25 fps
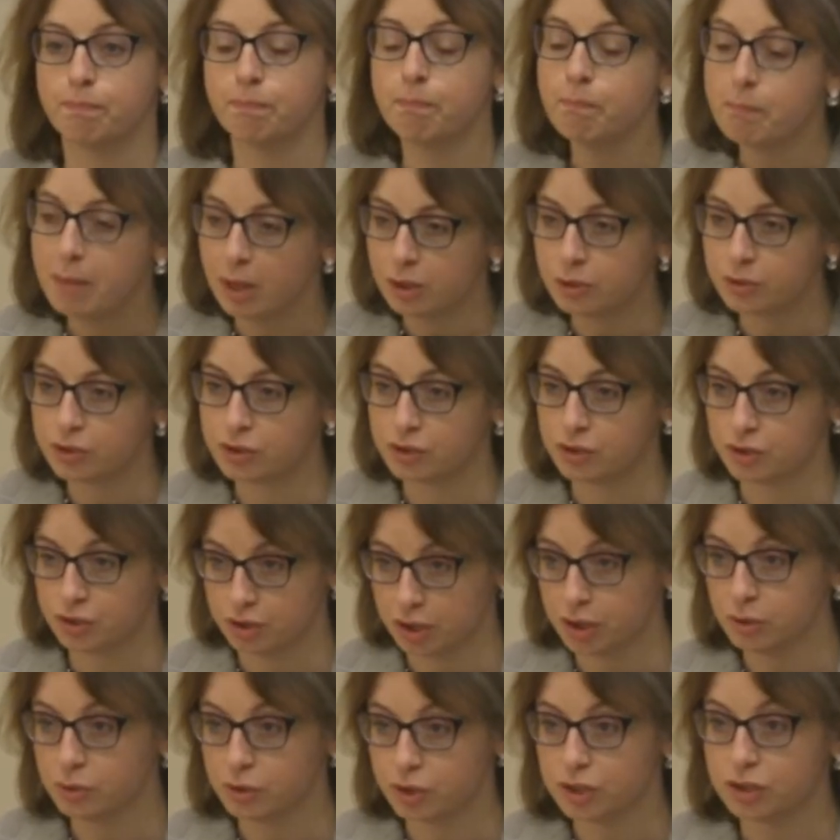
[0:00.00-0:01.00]
most
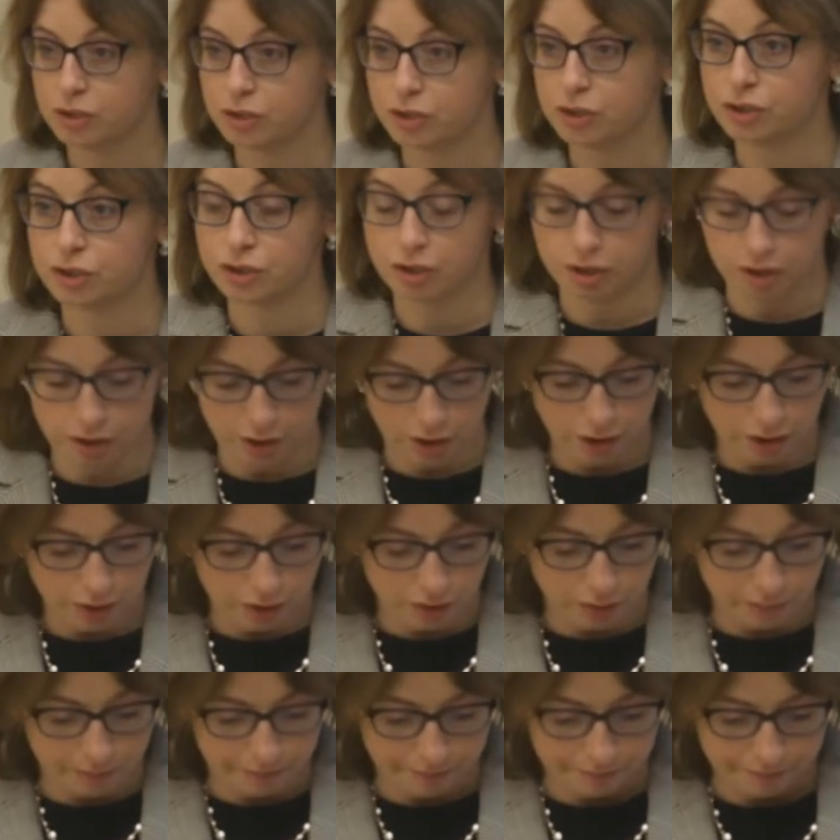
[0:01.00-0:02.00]
suited to
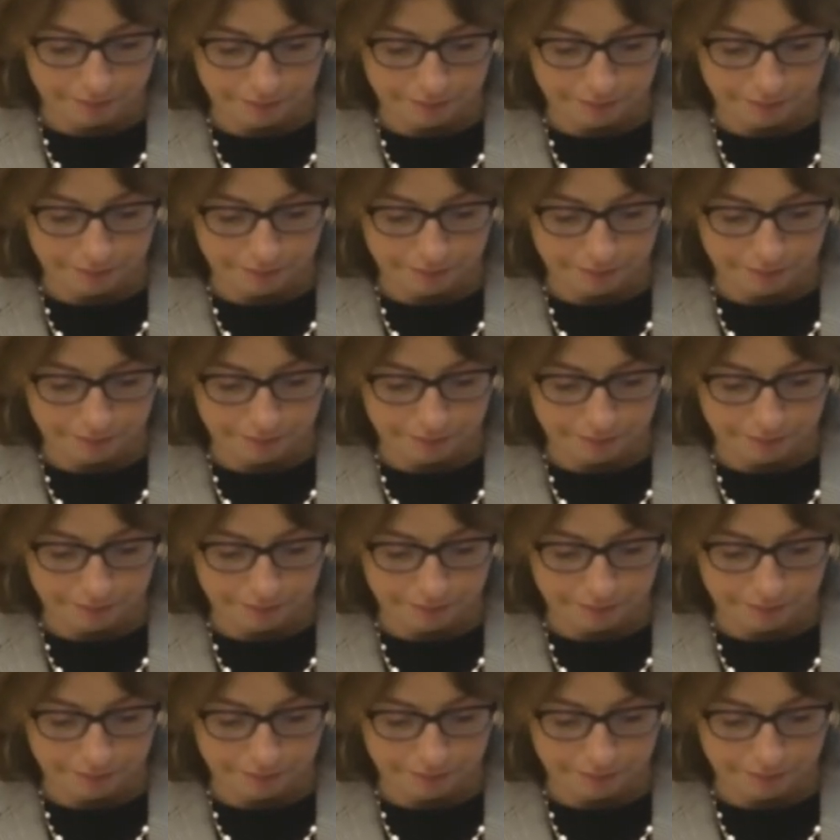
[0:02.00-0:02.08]
you.